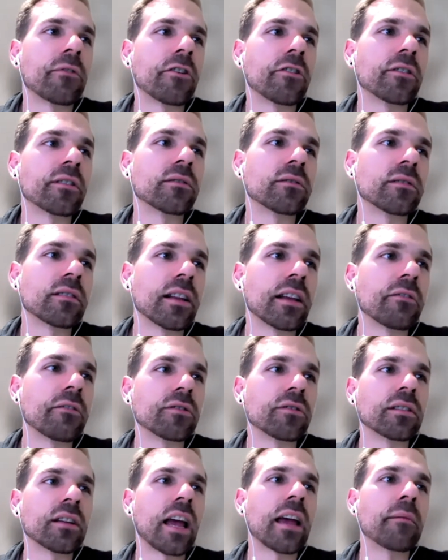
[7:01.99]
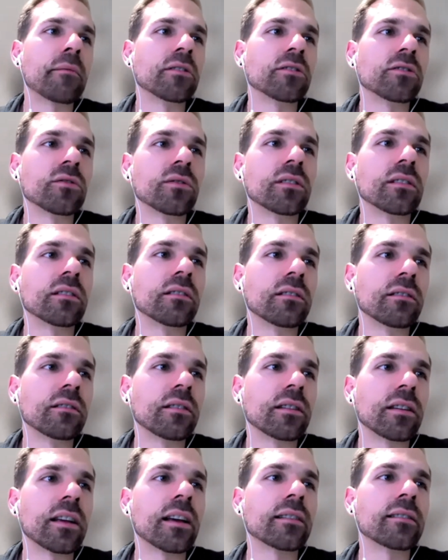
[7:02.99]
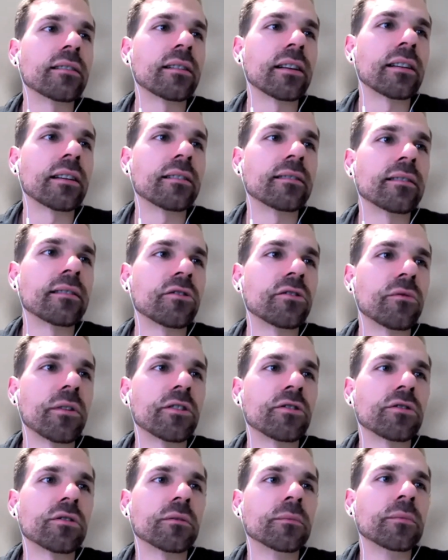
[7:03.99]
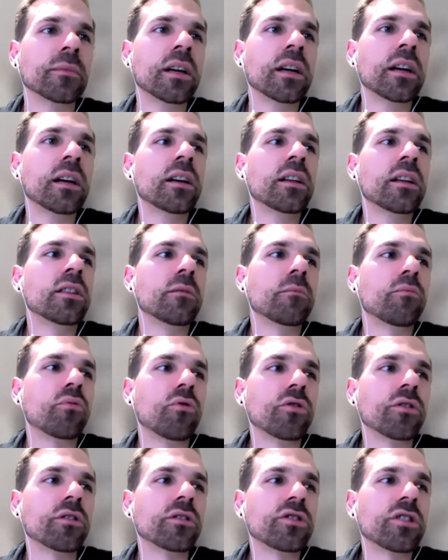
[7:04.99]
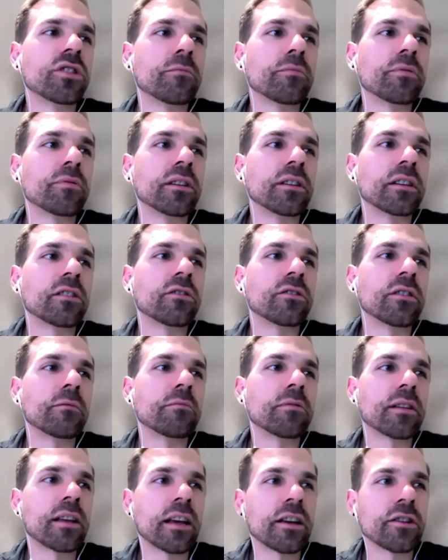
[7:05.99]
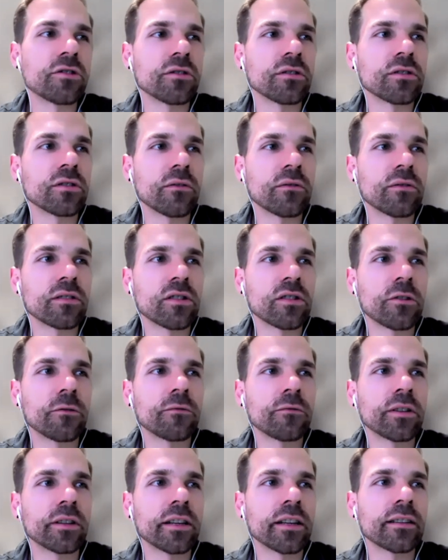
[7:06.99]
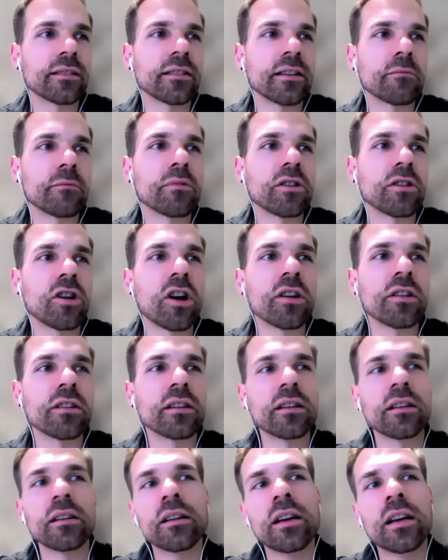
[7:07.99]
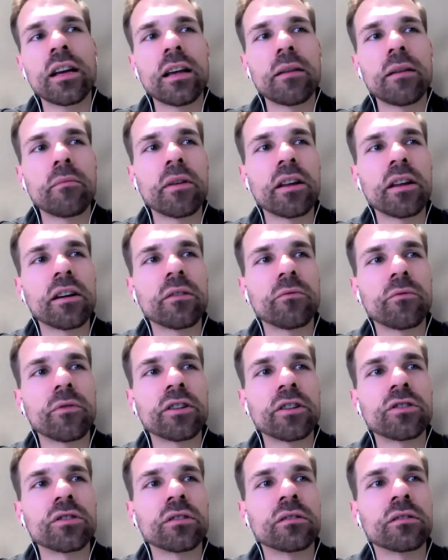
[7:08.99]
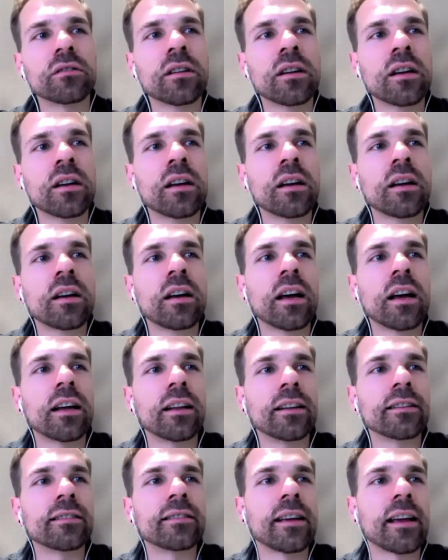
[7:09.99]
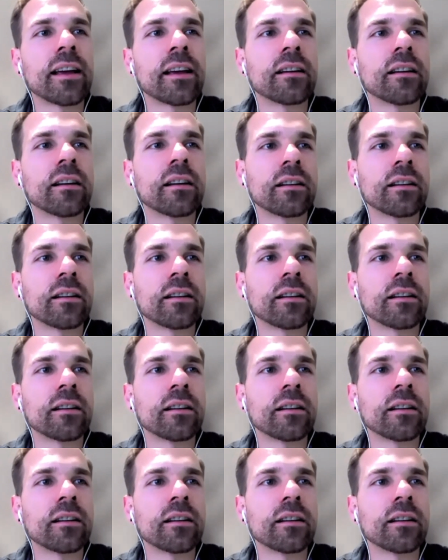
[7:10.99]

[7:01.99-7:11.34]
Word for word: levels aiming to de escalate the situation. The broader geopolitical implications of this conflict extend beyond the immediate region, eliciting